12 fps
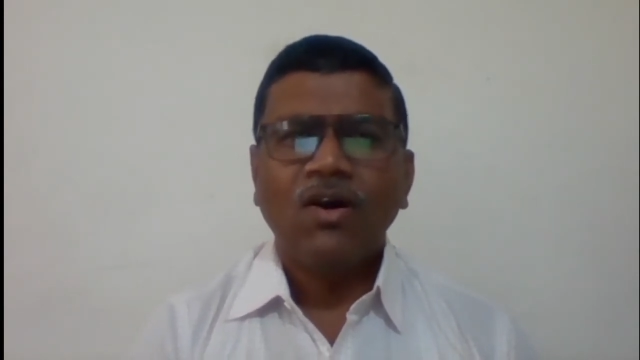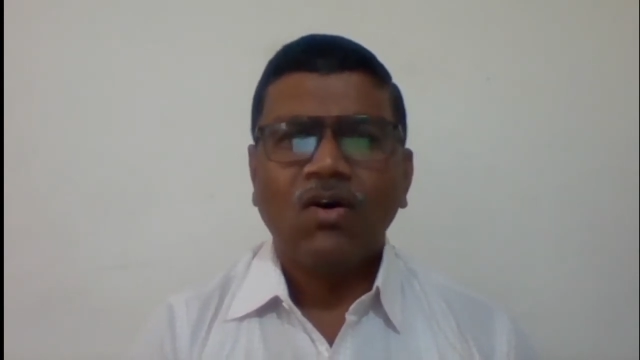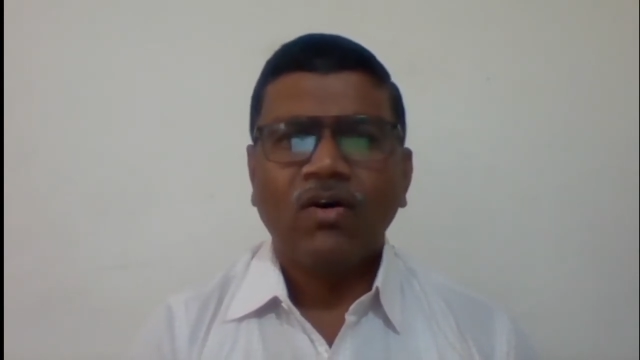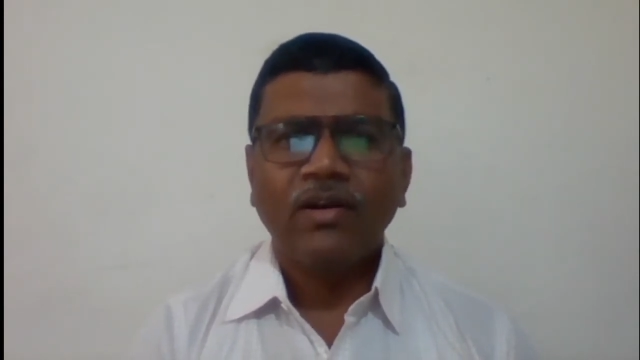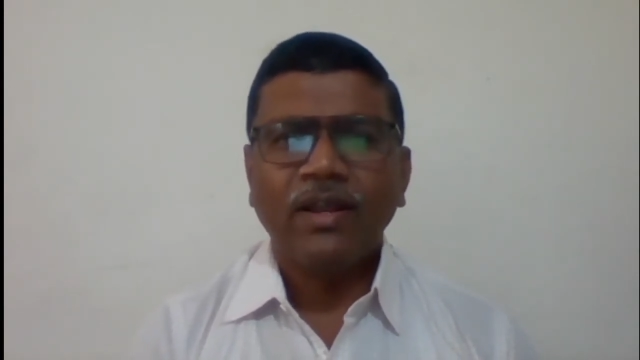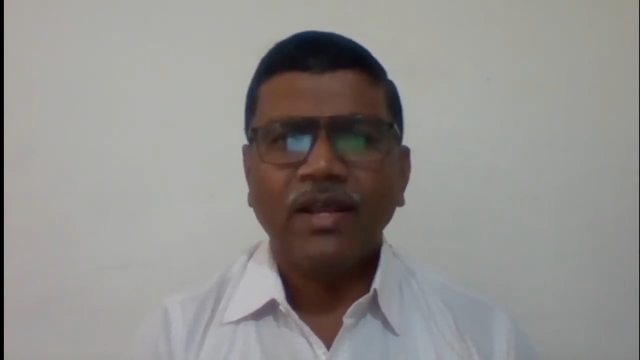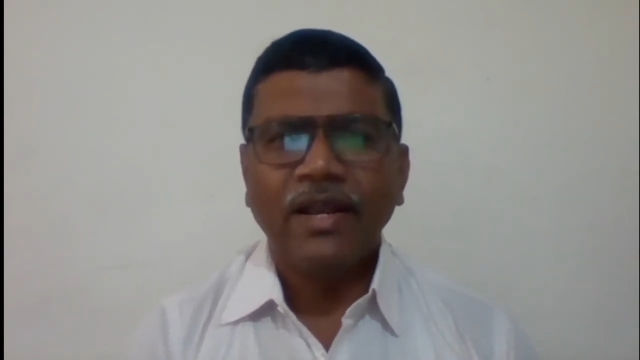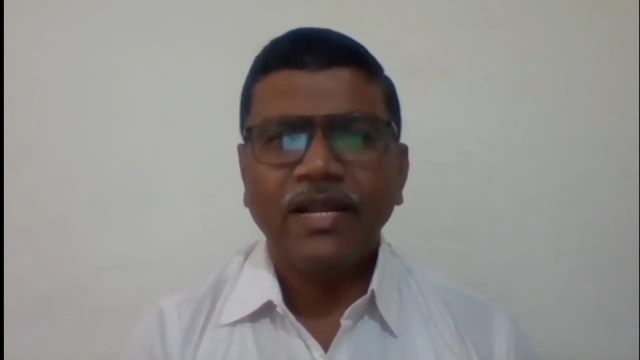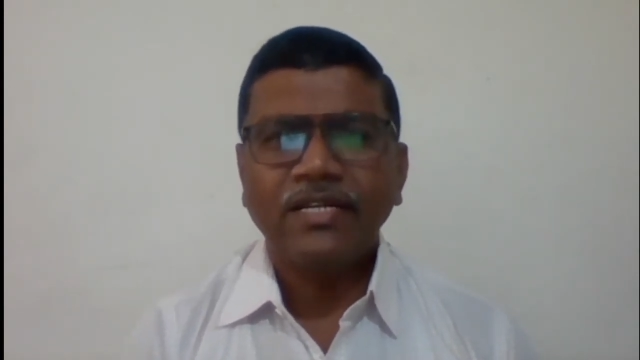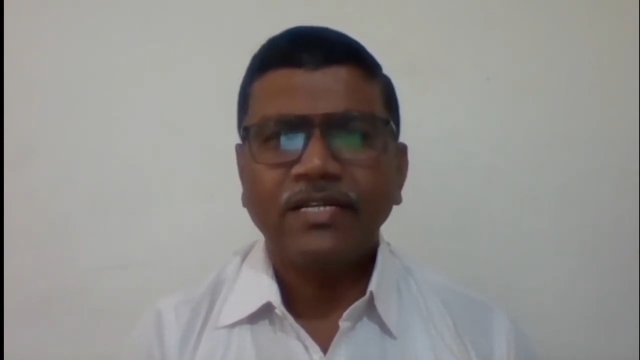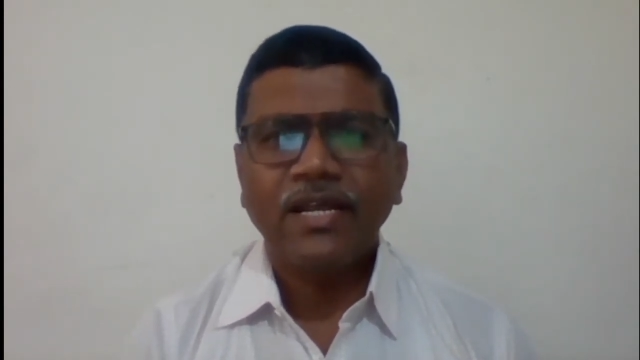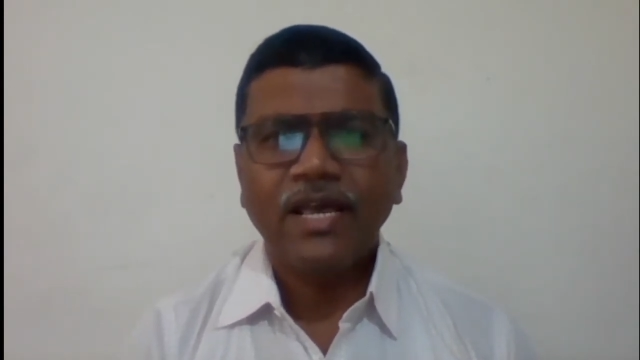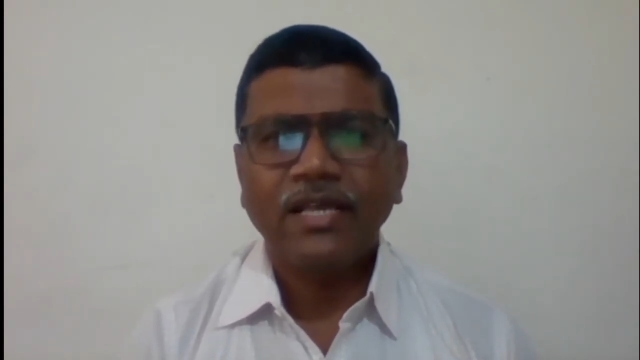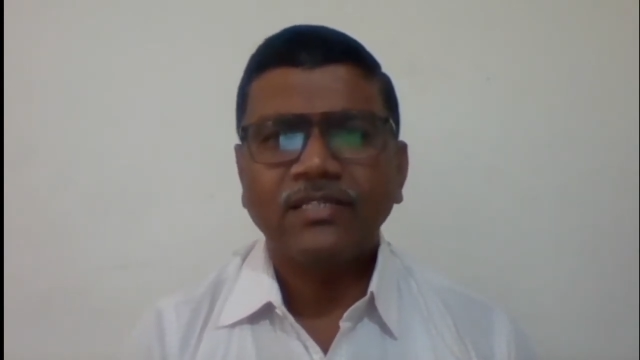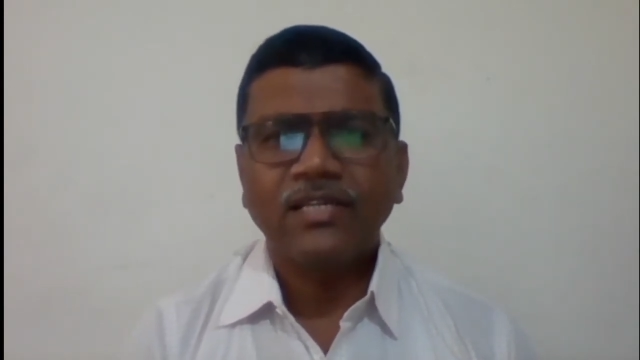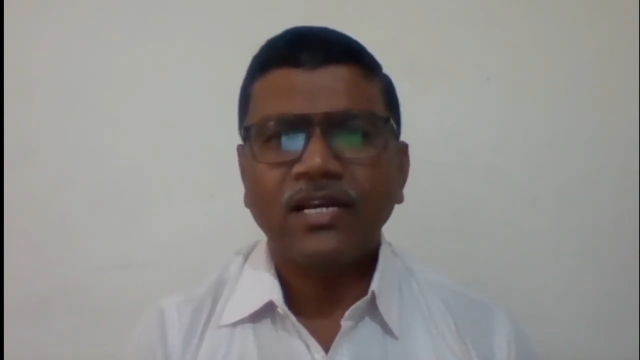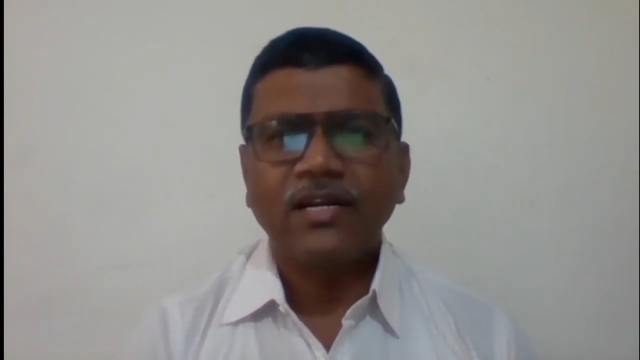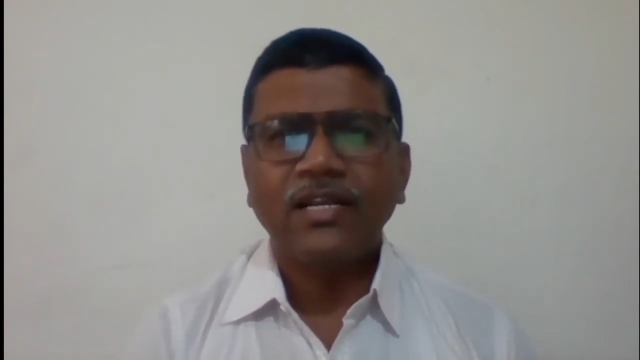on English has
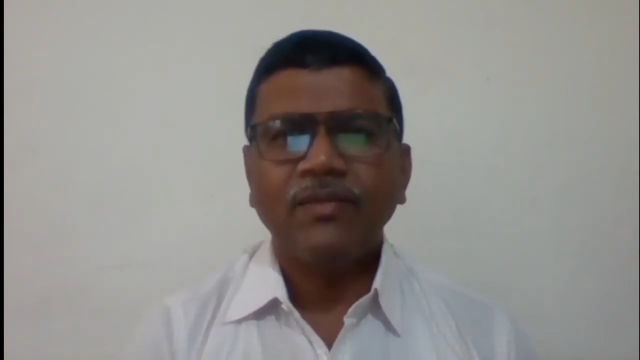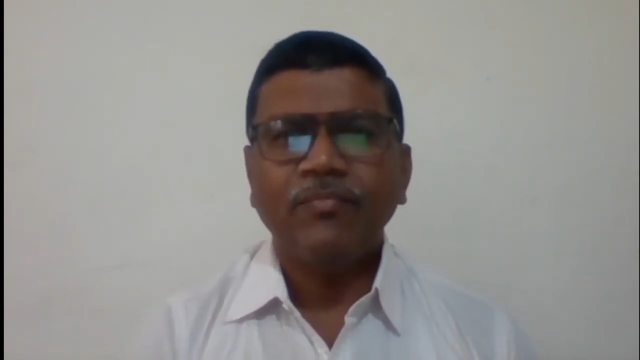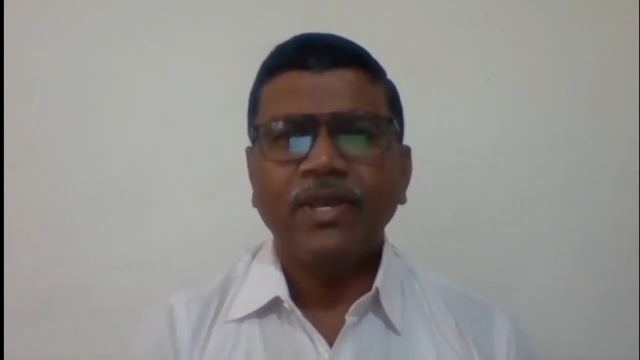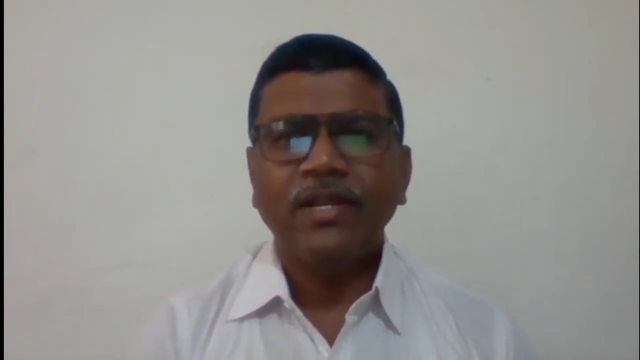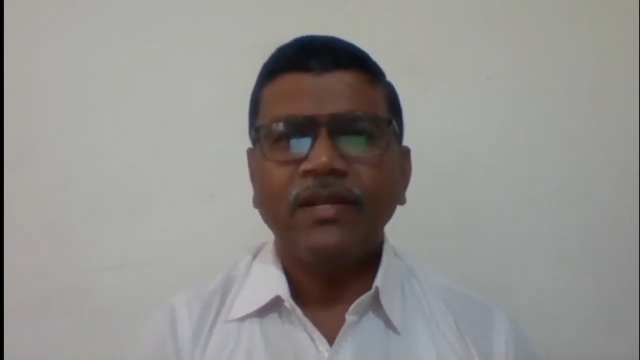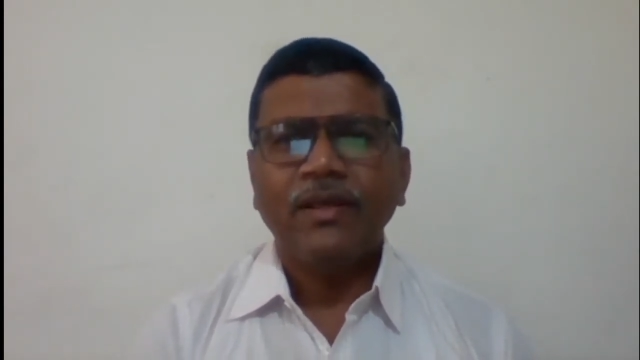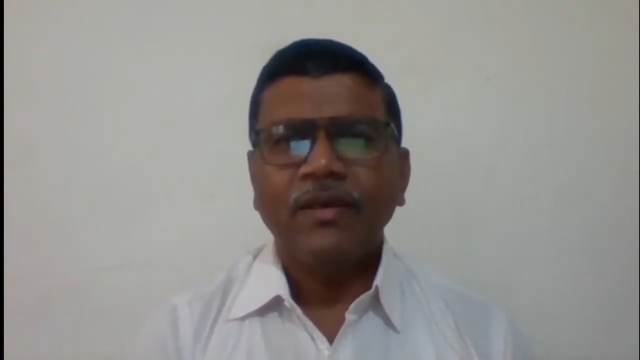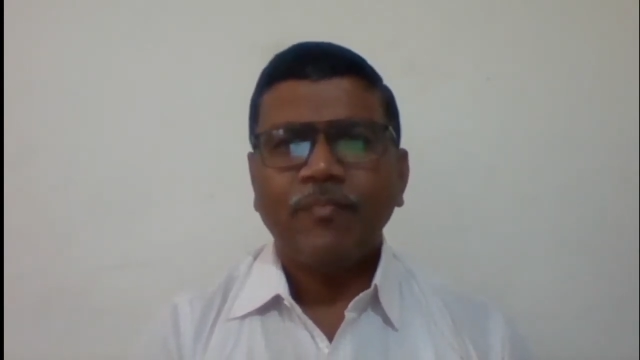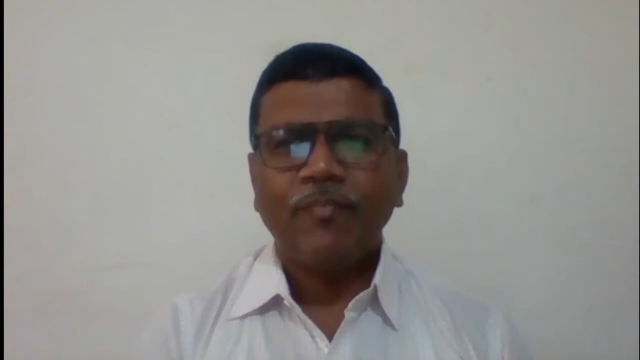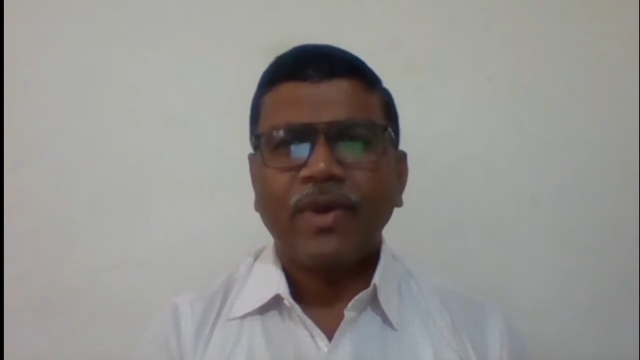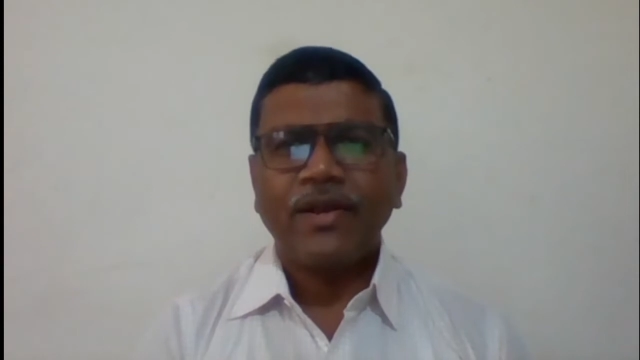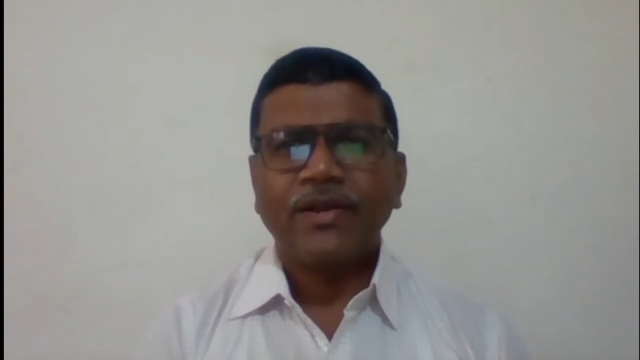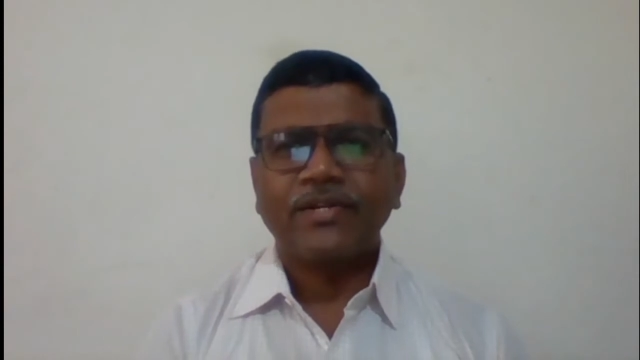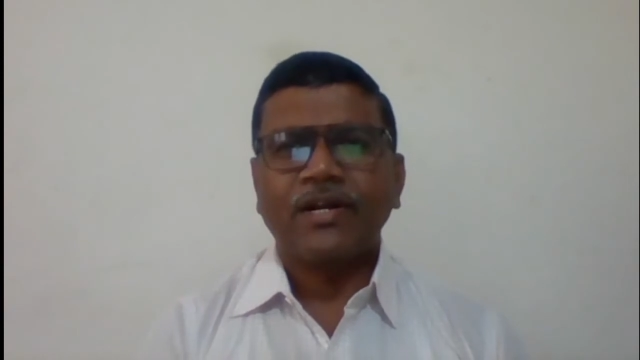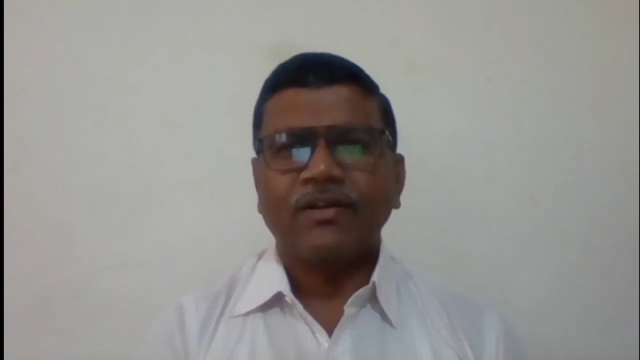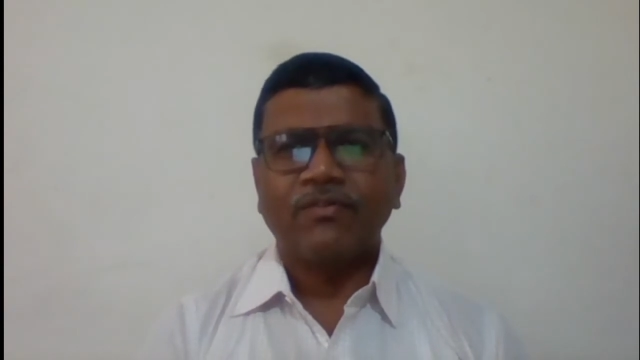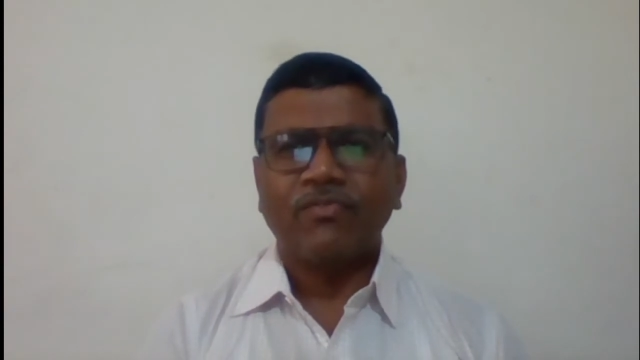already been mentioned.